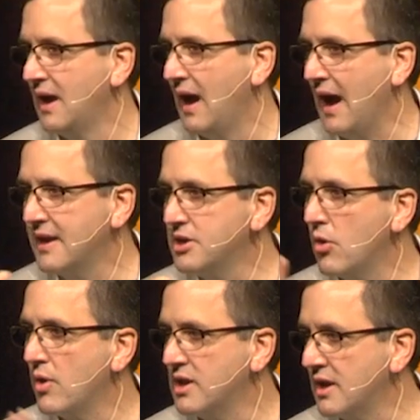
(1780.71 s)
I
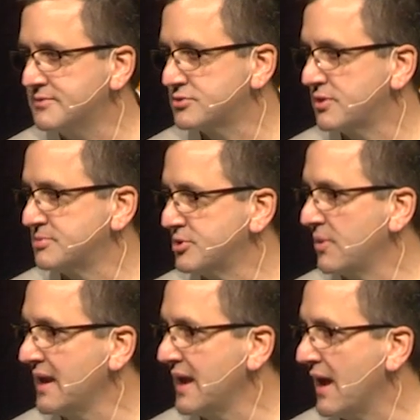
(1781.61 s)
know enough scripture
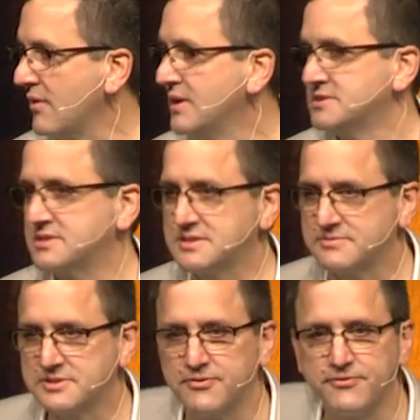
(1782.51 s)
right now
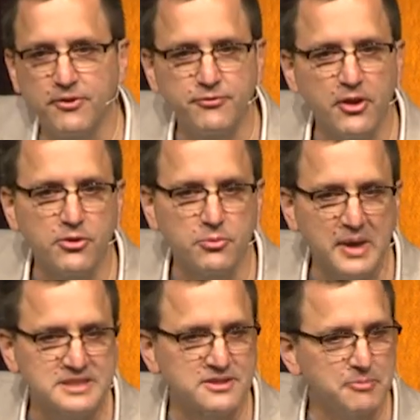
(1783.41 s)
to fulfill the
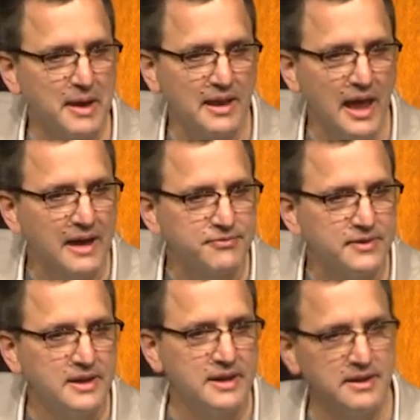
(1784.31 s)
rest of my life
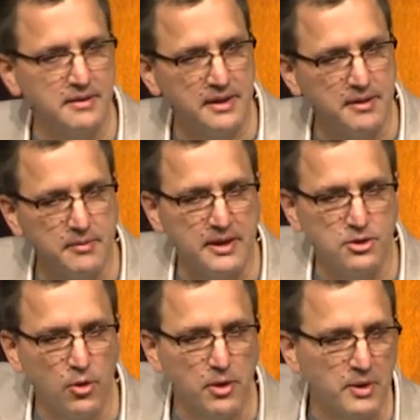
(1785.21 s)
in
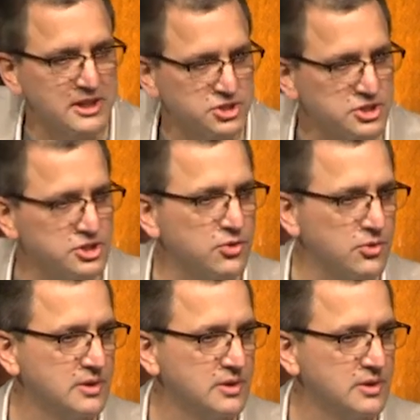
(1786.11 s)
knowing what I should do.